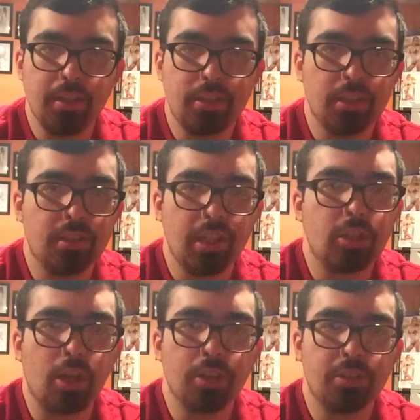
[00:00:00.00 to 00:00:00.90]
and just said
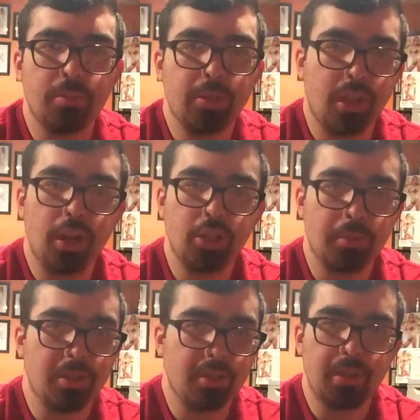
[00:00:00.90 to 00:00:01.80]
Carson was
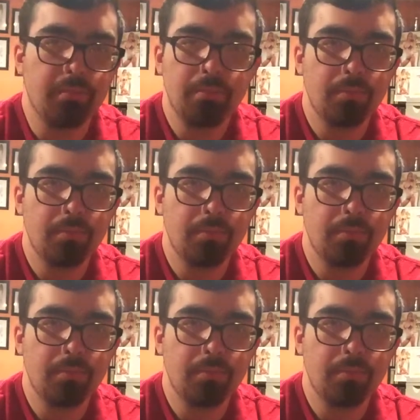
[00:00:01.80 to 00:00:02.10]
100%